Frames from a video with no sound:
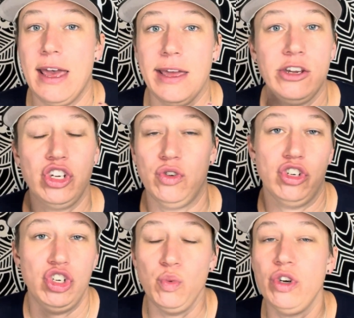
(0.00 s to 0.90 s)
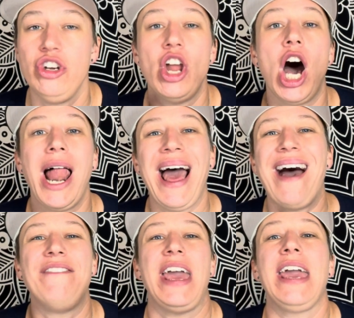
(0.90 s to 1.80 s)
She would not
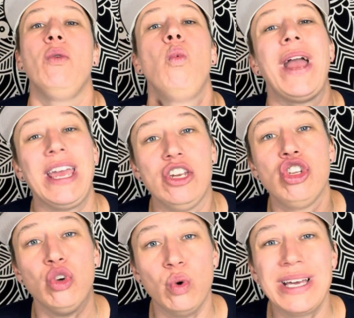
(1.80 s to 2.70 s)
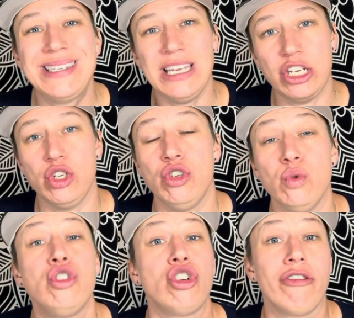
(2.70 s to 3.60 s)
have a way to continue to
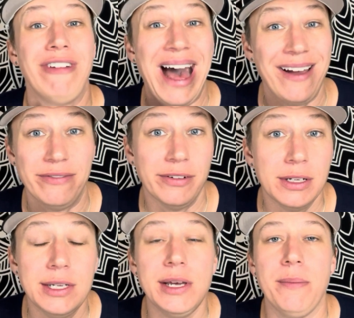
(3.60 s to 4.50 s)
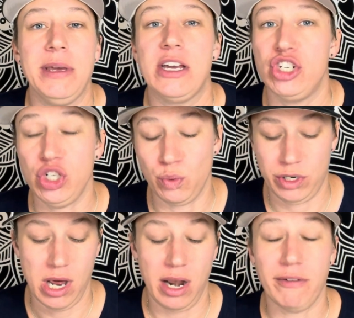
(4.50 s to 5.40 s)
survive because she would
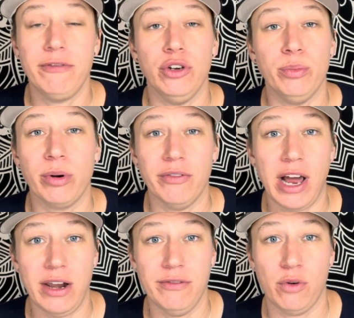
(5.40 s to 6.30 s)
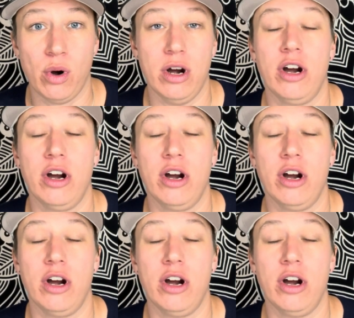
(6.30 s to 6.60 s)
not have food provided for her.